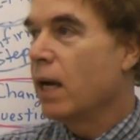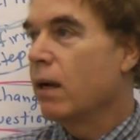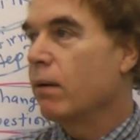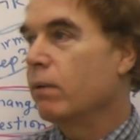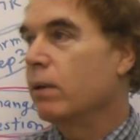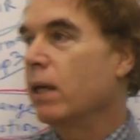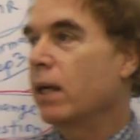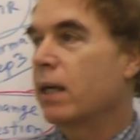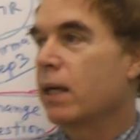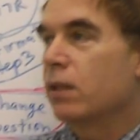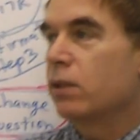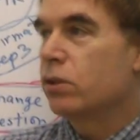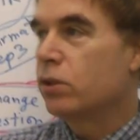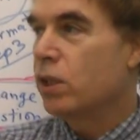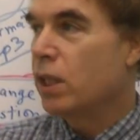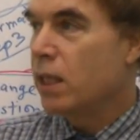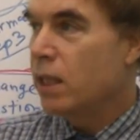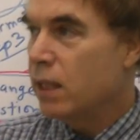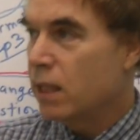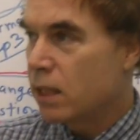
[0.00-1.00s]
we look at
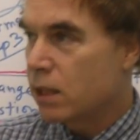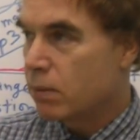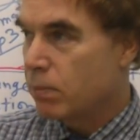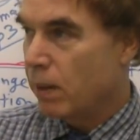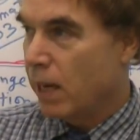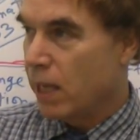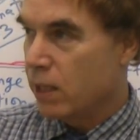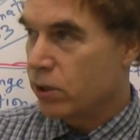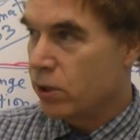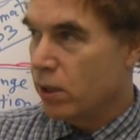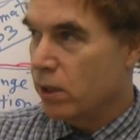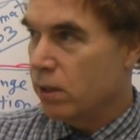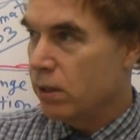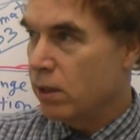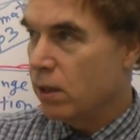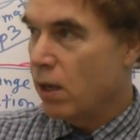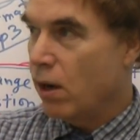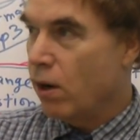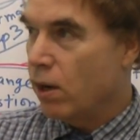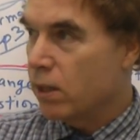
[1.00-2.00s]
gene expression,
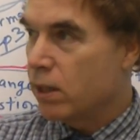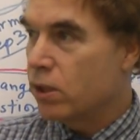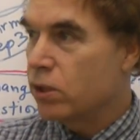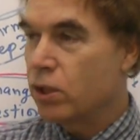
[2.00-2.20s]
all the